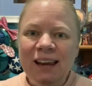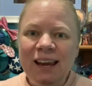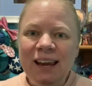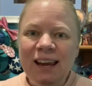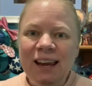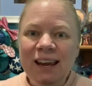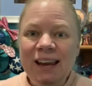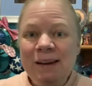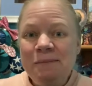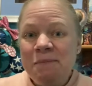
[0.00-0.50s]

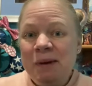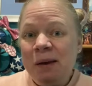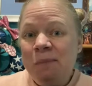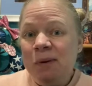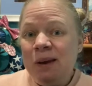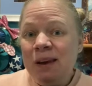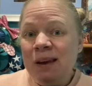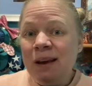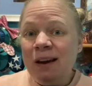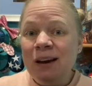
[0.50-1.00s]

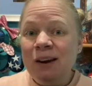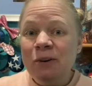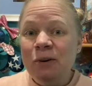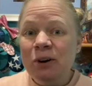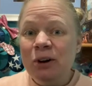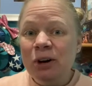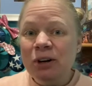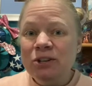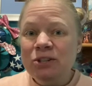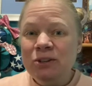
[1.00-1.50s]
maybe I'd
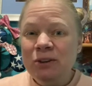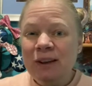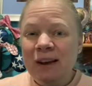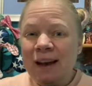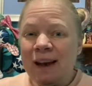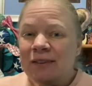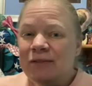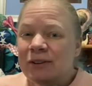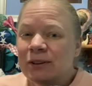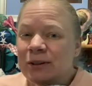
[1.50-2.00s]
encourage you to
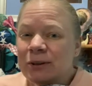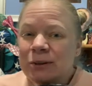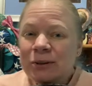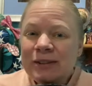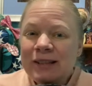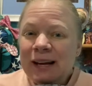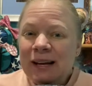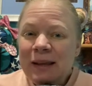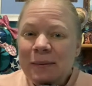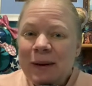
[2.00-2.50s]
have a little
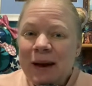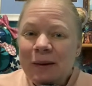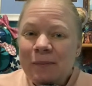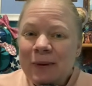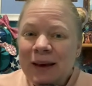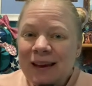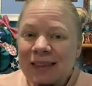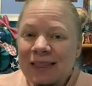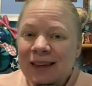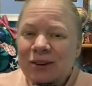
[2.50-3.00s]
tiny
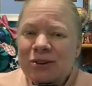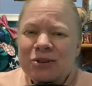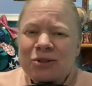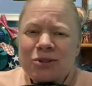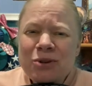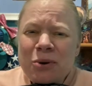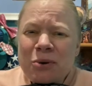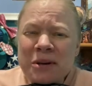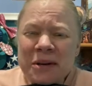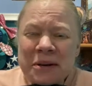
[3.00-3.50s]
backpack that are
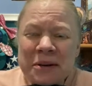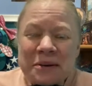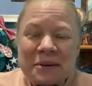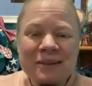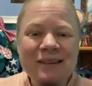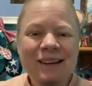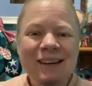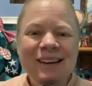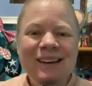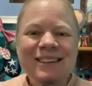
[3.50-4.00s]
so
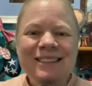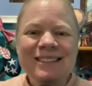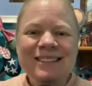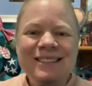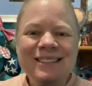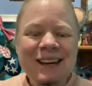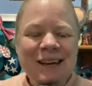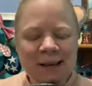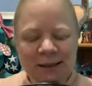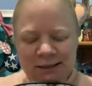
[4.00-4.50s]
cute to
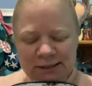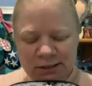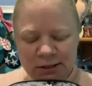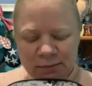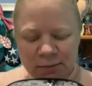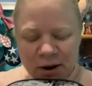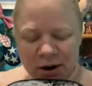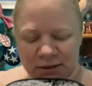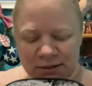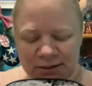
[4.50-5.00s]
take into the
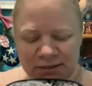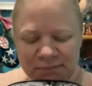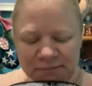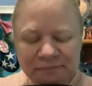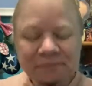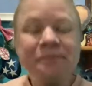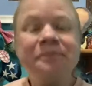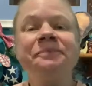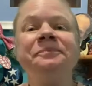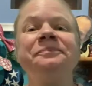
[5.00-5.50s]
parks.
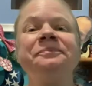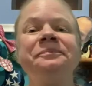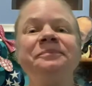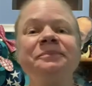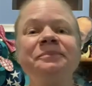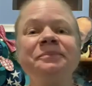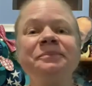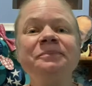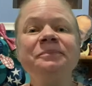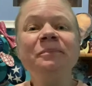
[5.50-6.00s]

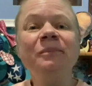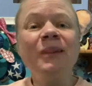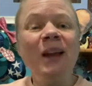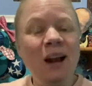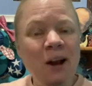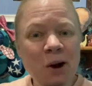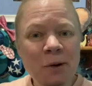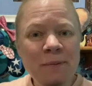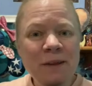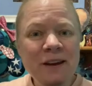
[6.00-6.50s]

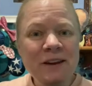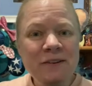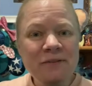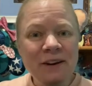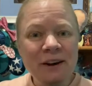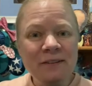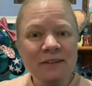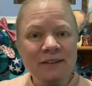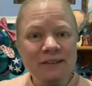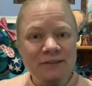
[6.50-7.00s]
I hope that you
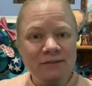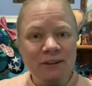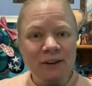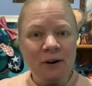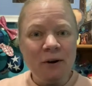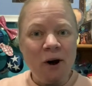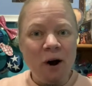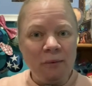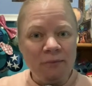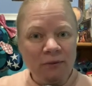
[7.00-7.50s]
found this
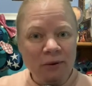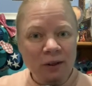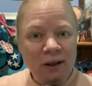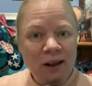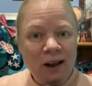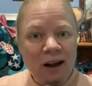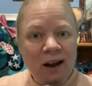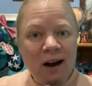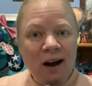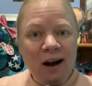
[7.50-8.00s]
video helpful.
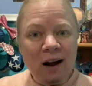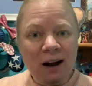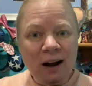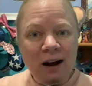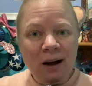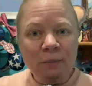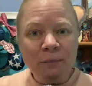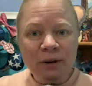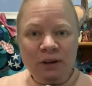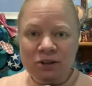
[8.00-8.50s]

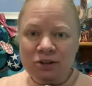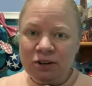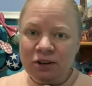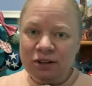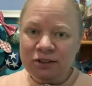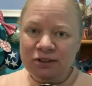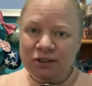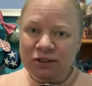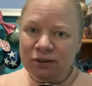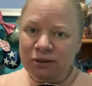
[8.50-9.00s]
Be
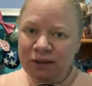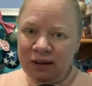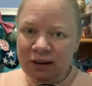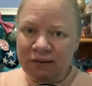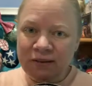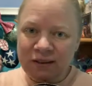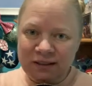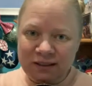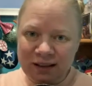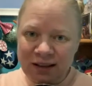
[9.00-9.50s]
sure to
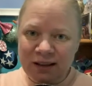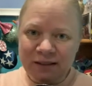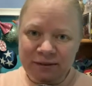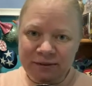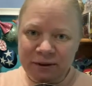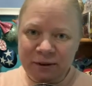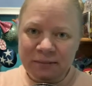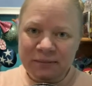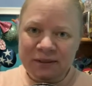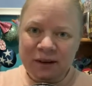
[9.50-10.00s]
give us that
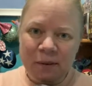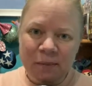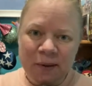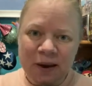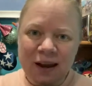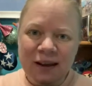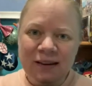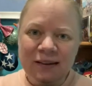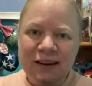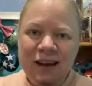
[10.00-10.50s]
thumbs up
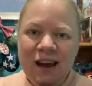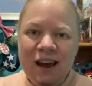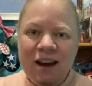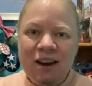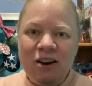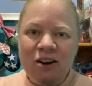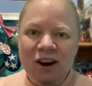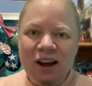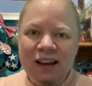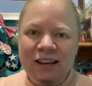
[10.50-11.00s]
and
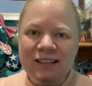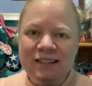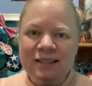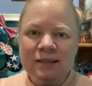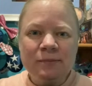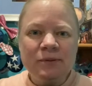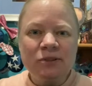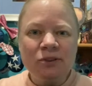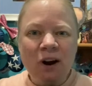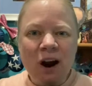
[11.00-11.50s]
go ahead and
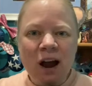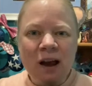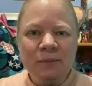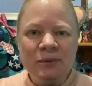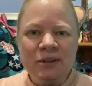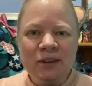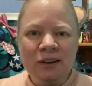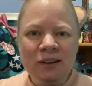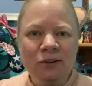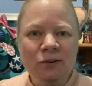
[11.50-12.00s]
subscribe
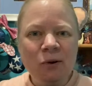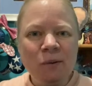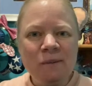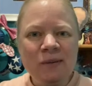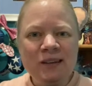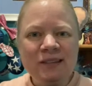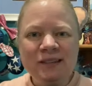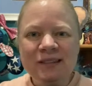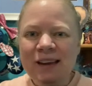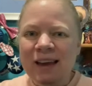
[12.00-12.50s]
so that you don't
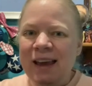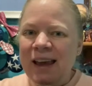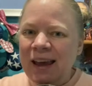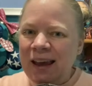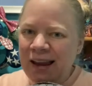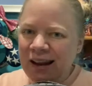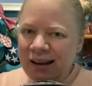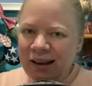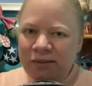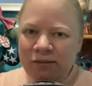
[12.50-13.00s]
miss
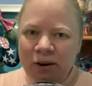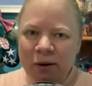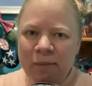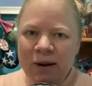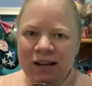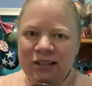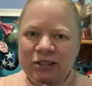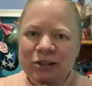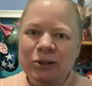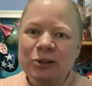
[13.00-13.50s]
any of our
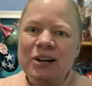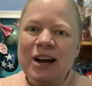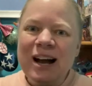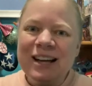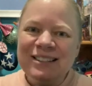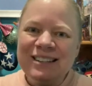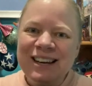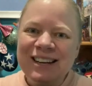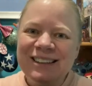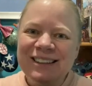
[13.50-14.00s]
magical
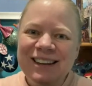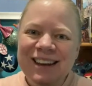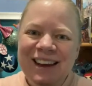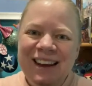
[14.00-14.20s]
content.